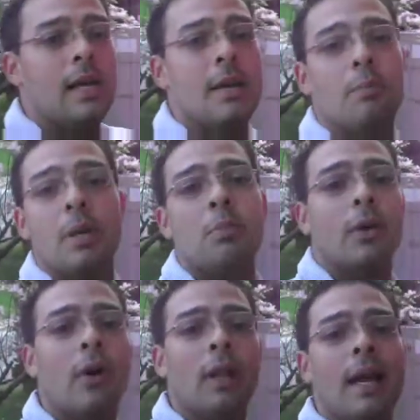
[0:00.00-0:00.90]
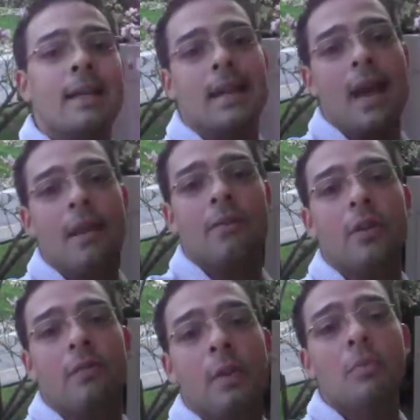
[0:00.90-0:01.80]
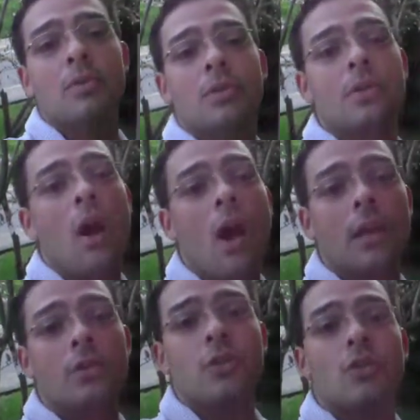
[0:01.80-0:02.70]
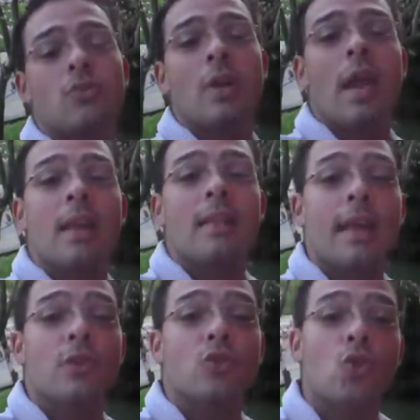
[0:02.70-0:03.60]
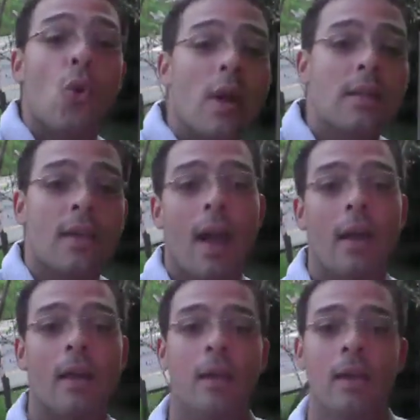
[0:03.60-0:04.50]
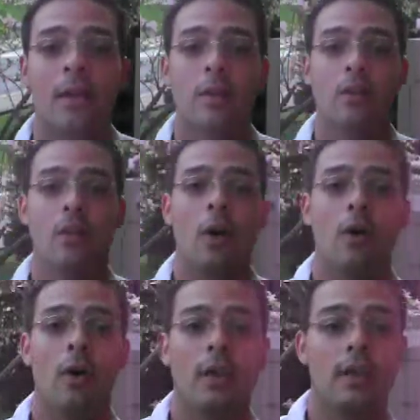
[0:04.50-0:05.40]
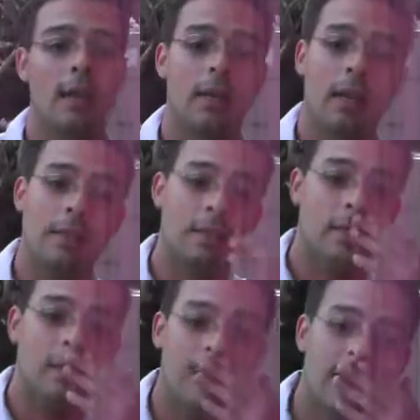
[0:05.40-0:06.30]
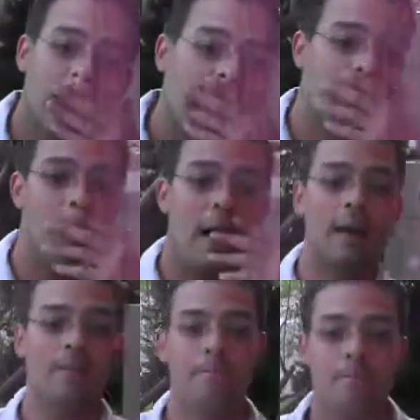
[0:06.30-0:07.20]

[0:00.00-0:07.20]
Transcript: And people don't like that. If people's talking to you, they enjoy that. And to think about it,